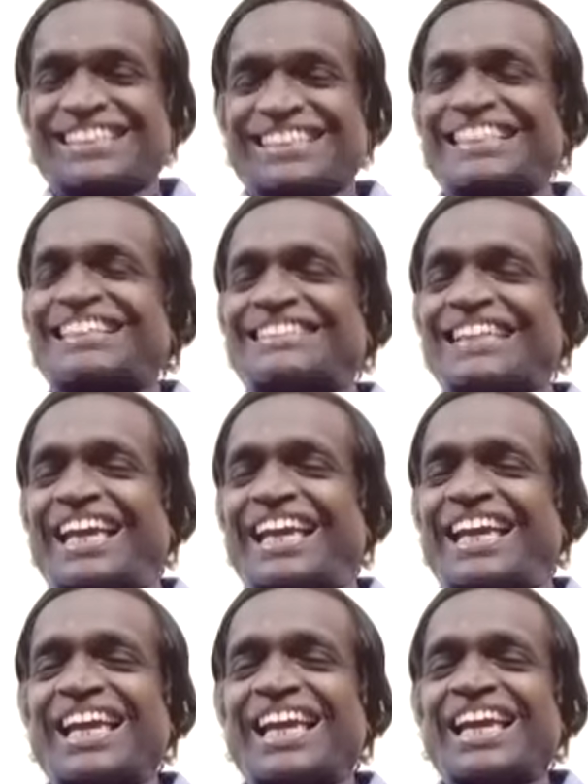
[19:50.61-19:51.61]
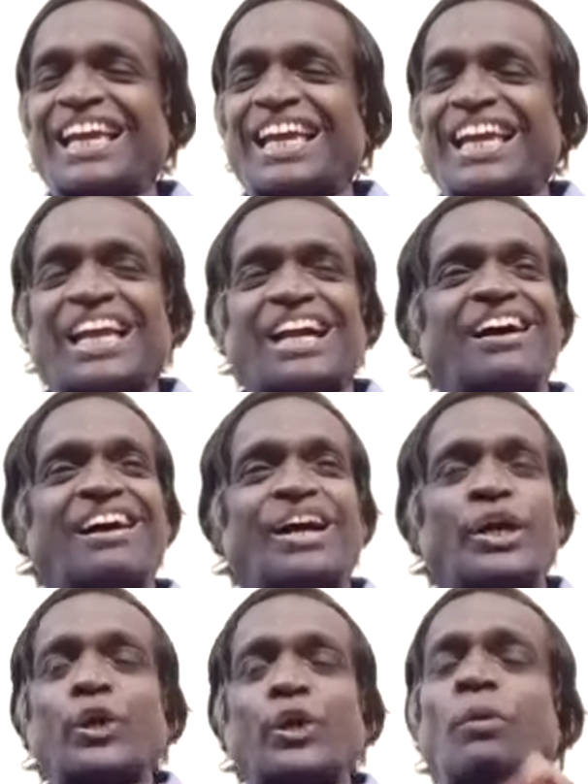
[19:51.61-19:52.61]
They say,
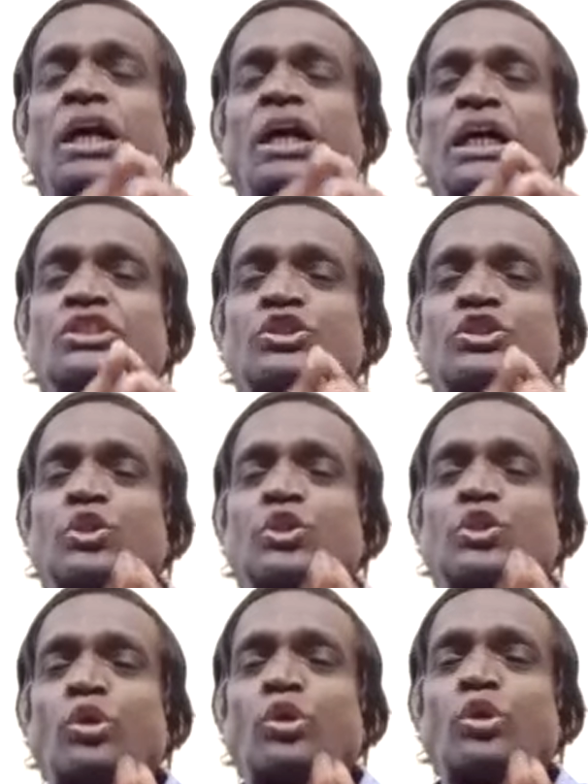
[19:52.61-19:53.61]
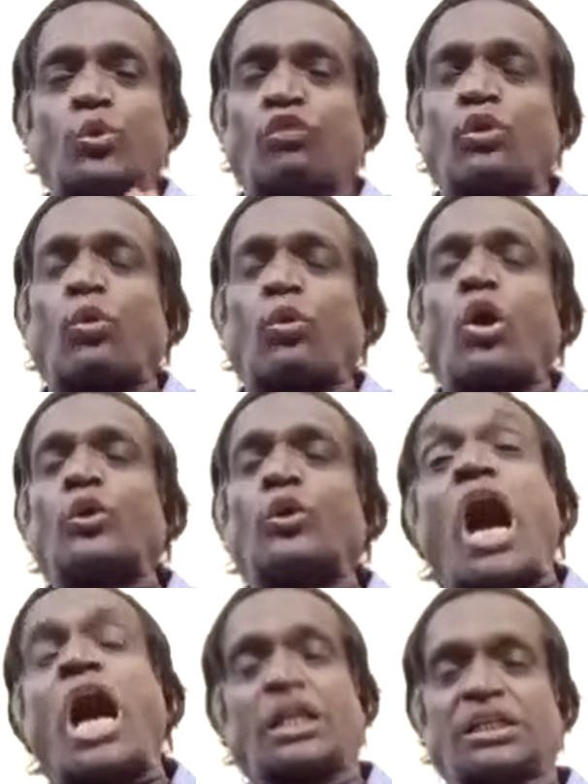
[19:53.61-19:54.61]
humor consoles you for what you
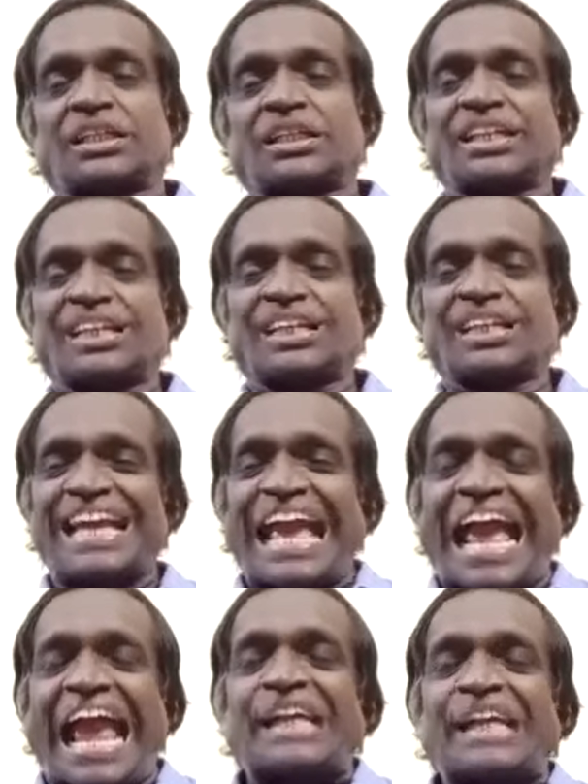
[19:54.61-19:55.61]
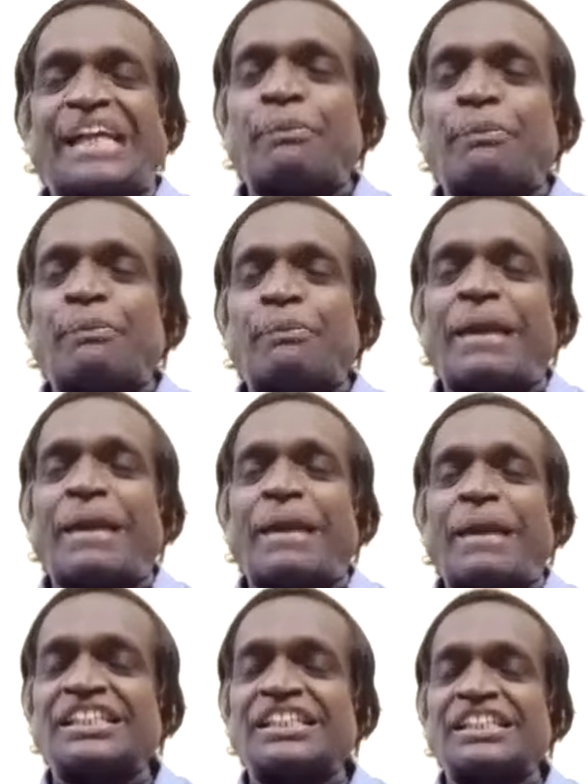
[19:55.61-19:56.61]
are, and imagination
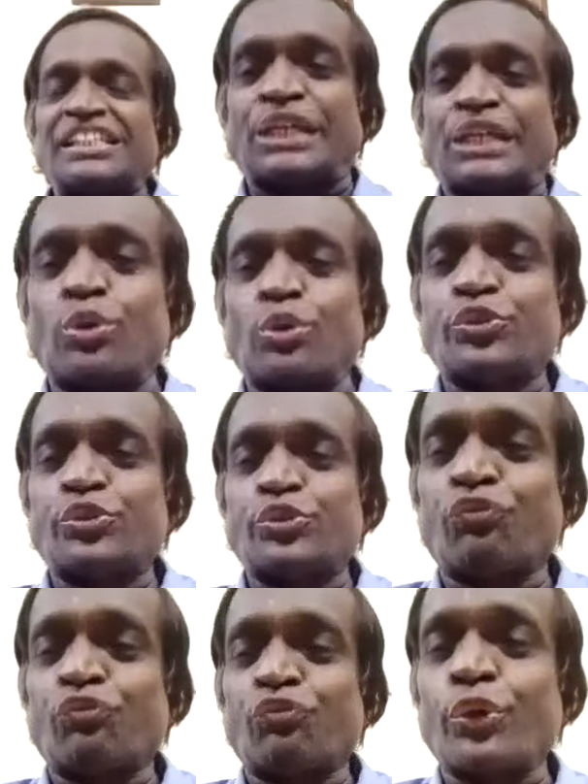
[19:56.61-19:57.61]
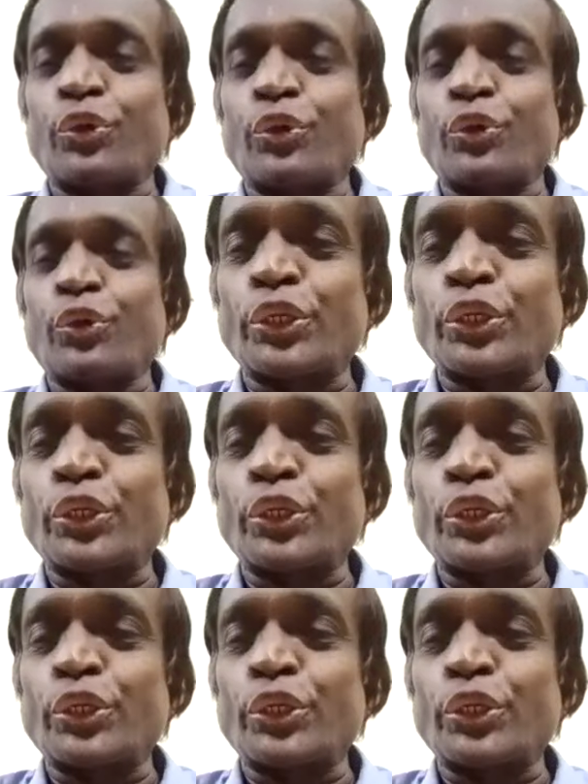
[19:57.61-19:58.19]
consoles you for what you are not.